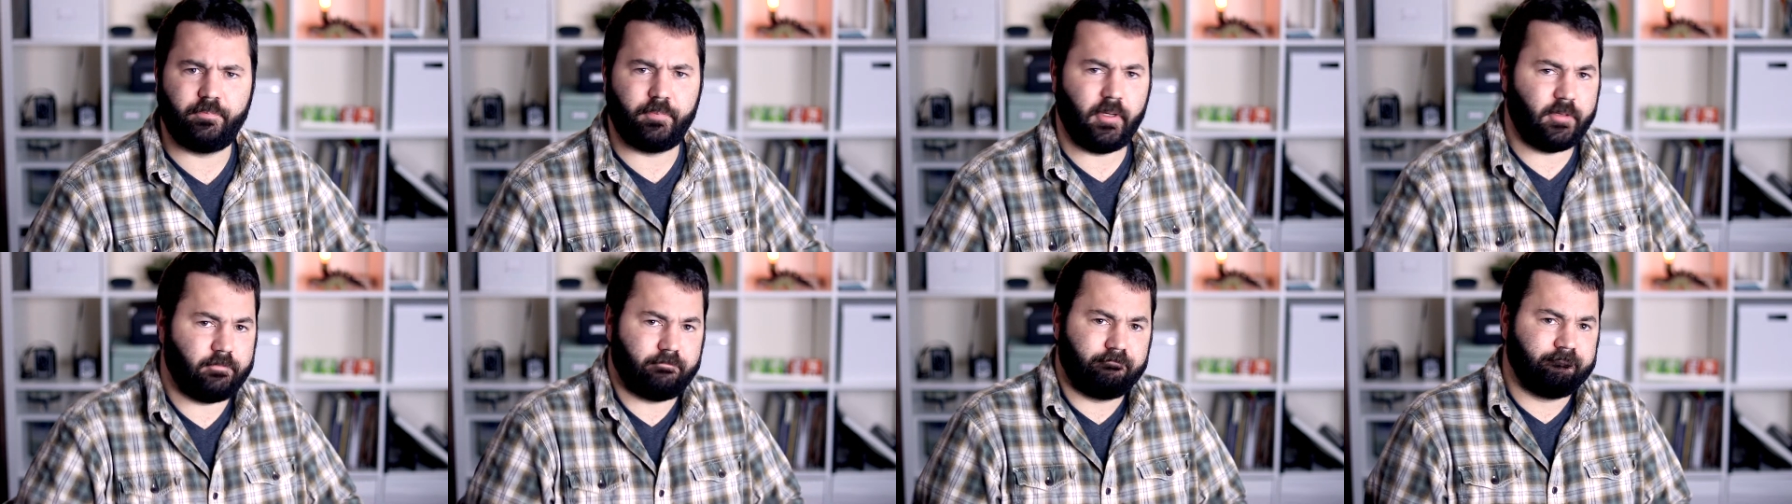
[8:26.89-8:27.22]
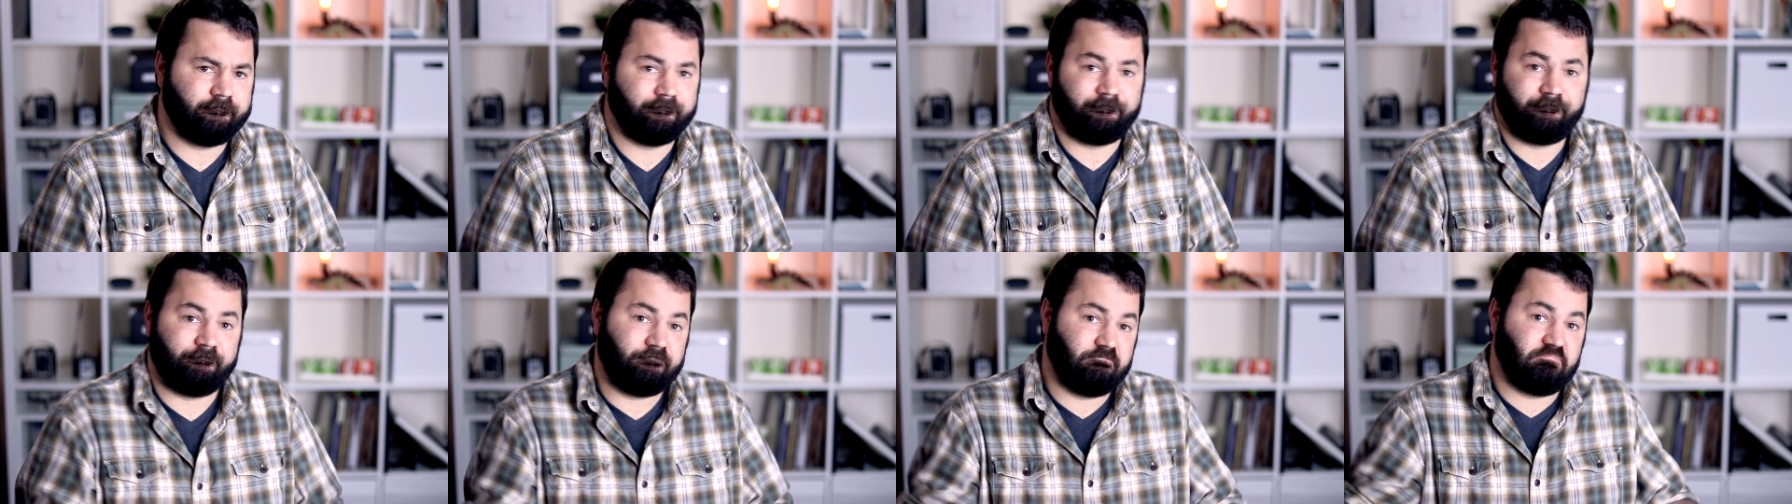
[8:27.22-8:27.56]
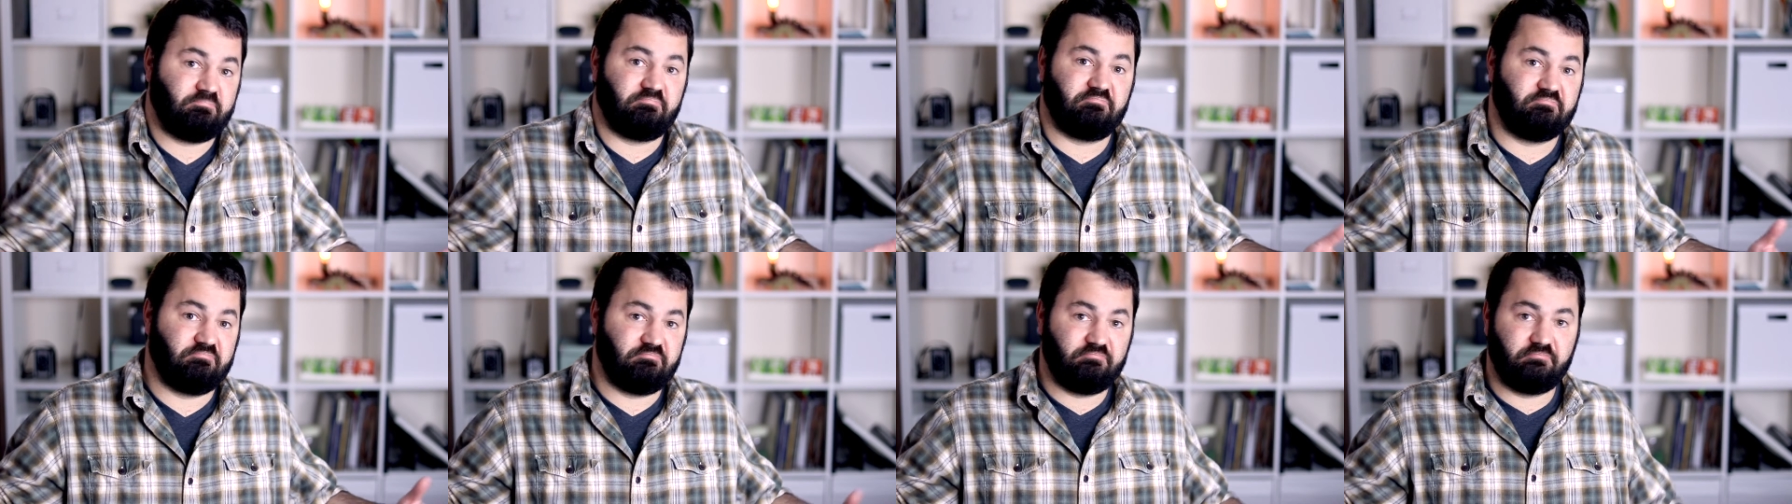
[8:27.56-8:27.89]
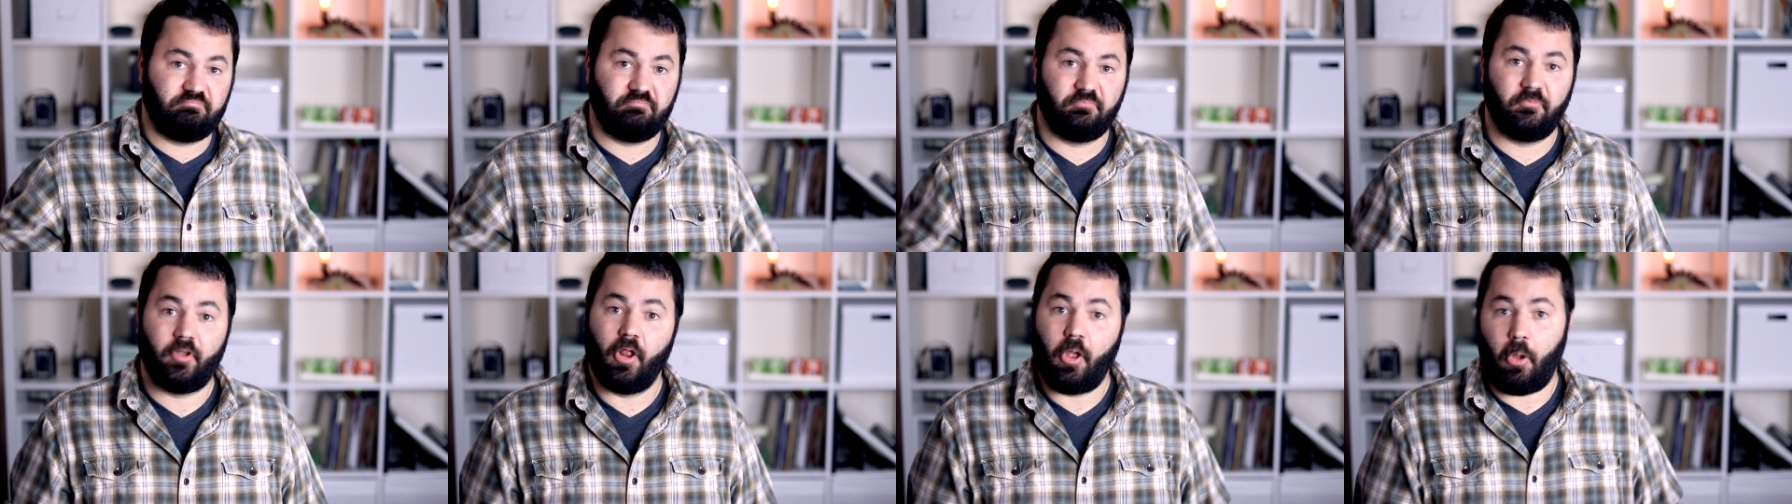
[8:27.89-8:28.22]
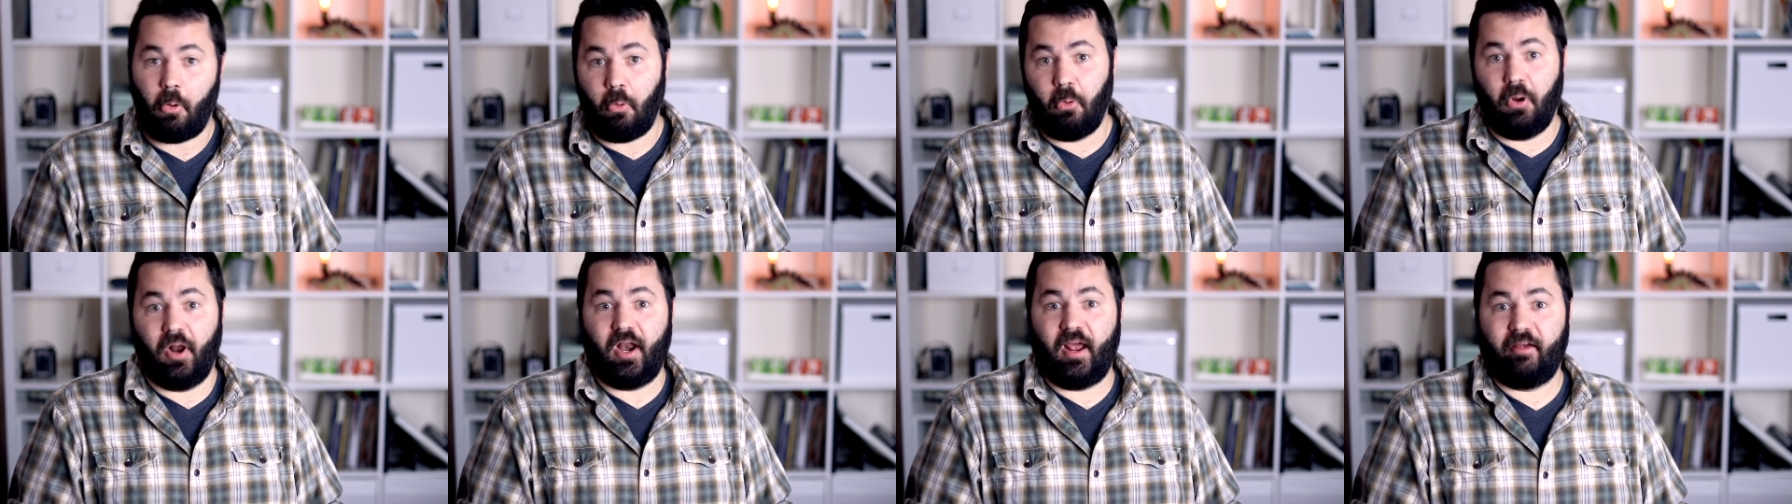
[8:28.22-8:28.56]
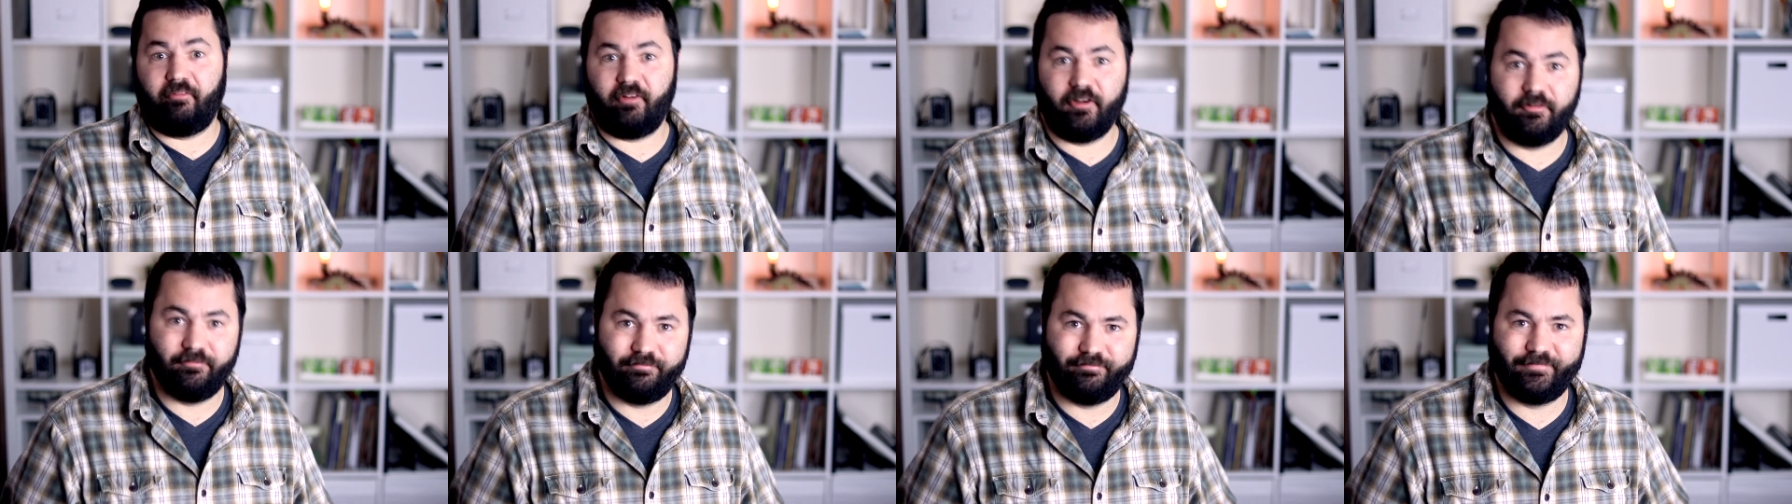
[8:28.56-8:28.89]
but
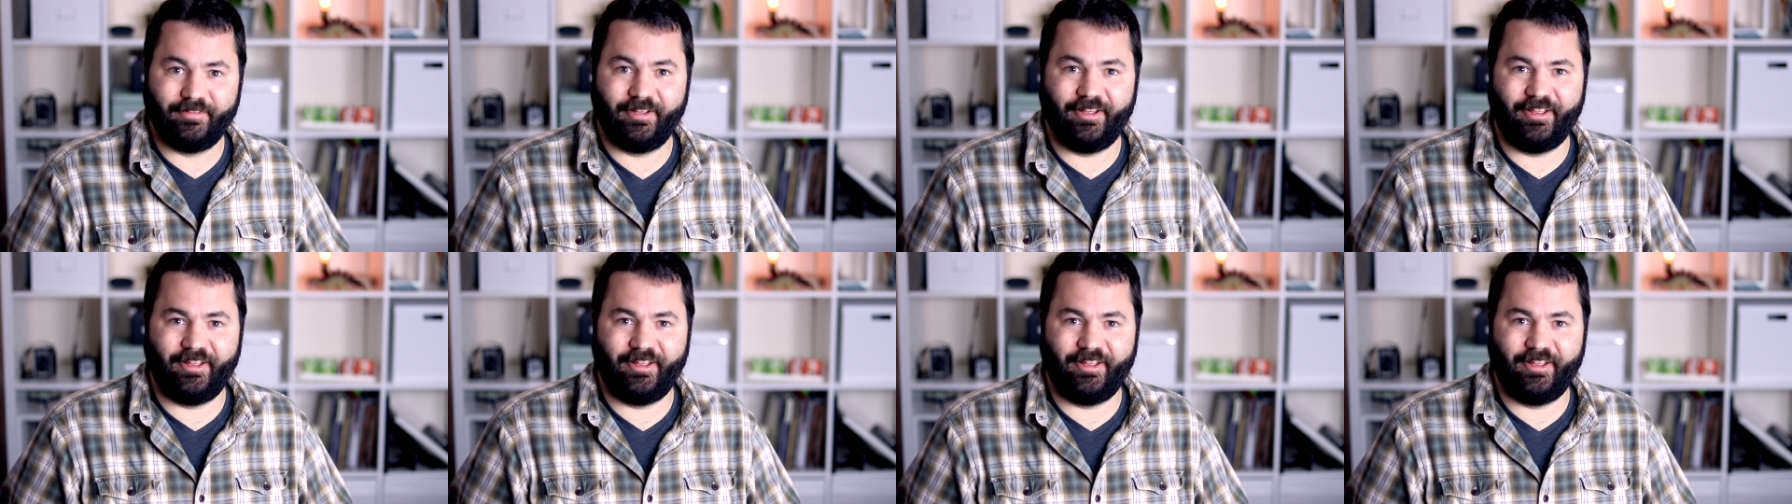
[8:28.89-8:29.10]
whatever.